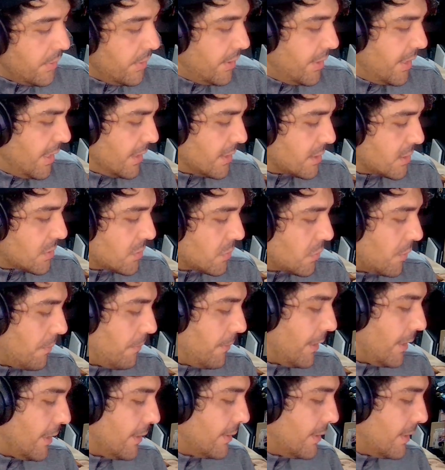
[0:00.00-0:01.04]
"Yes,"
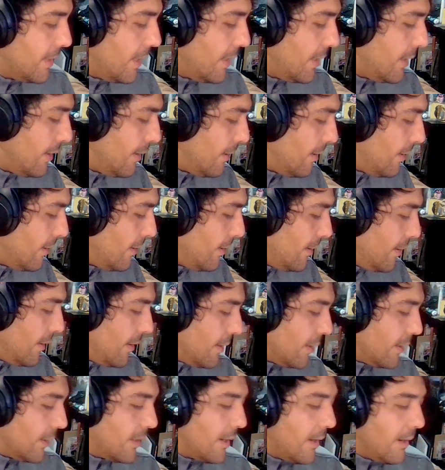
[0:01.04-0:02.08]
replied the hen,
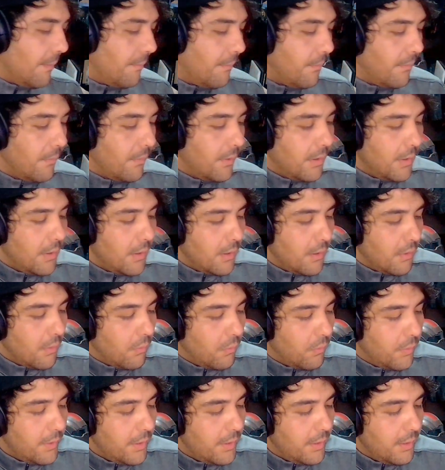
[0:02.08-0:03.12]
"come,
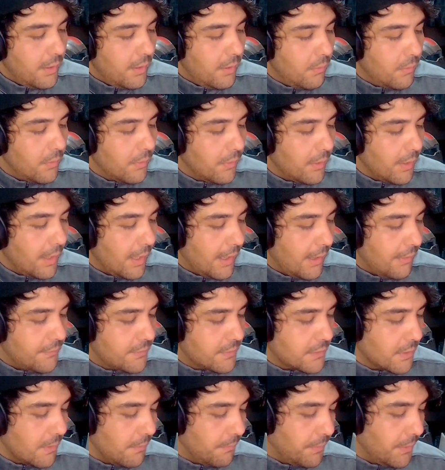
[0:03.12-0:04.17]
we'll have
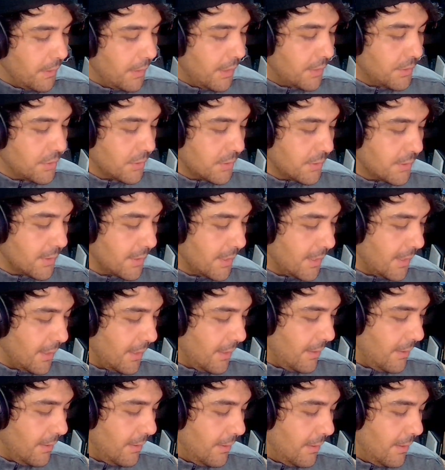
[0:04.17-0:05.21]
some pleasure to."
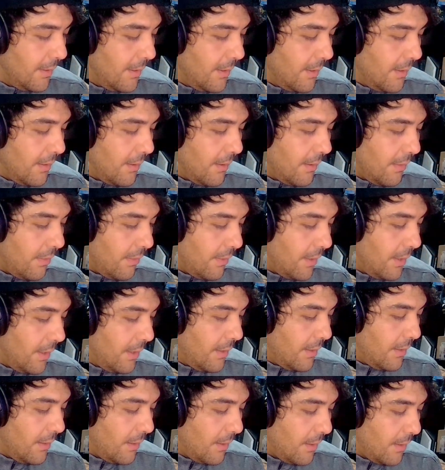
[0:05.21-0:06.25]

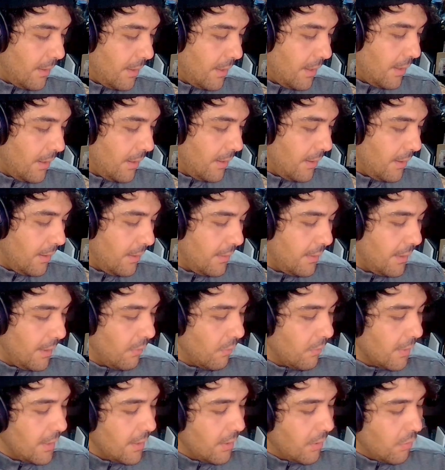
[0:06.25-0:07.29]
Then they
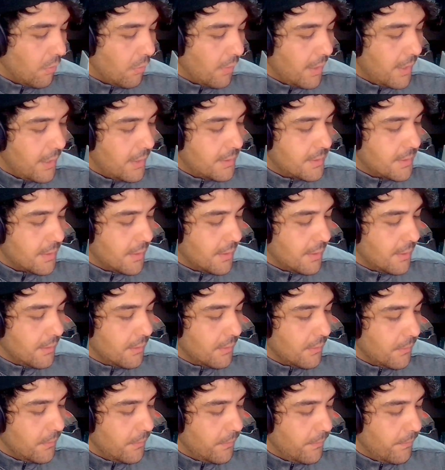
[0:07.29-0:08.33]
went away to the
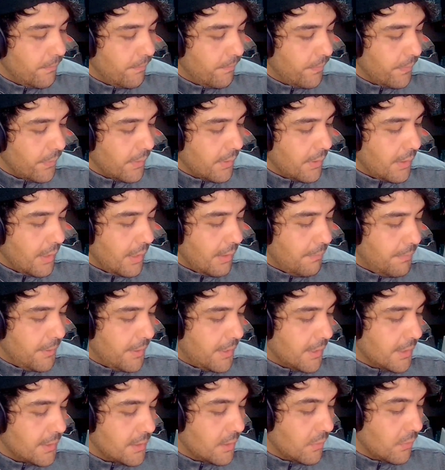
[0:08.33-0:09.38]
hill, and
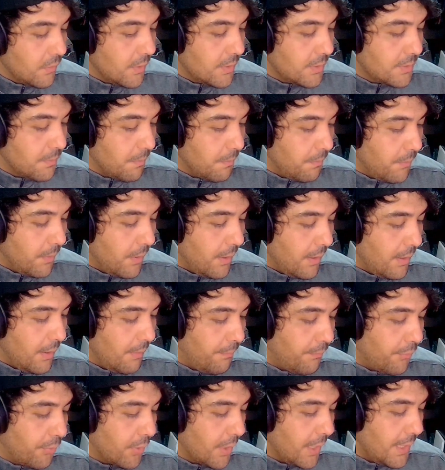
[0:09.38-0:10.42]
because it was a
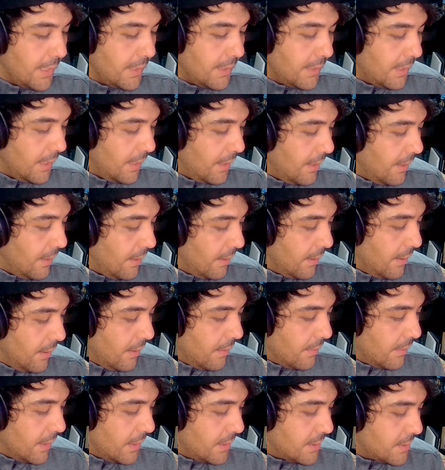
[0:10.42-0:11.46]
bright day,
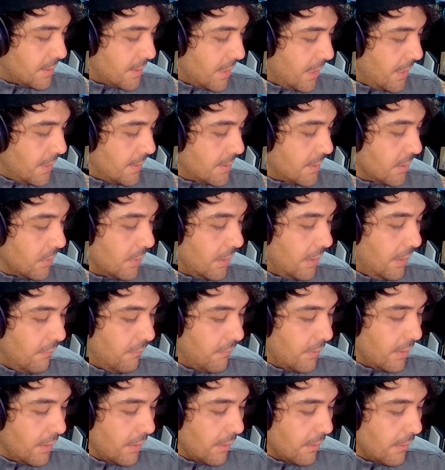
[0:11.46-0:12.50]
they stayed till evening.